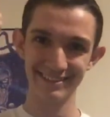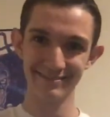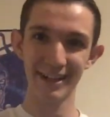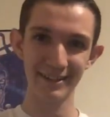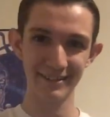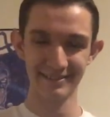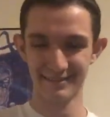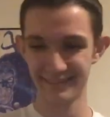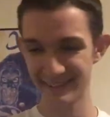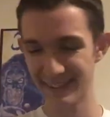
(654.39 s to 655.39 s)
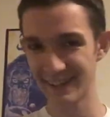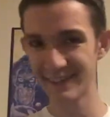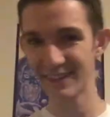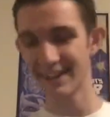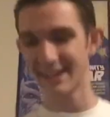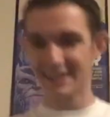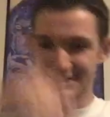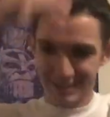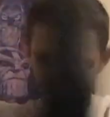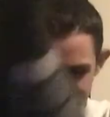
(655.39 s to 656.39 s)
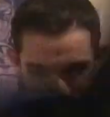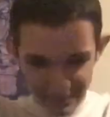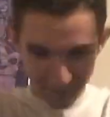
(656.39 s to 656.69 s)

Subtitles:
Right? You know? So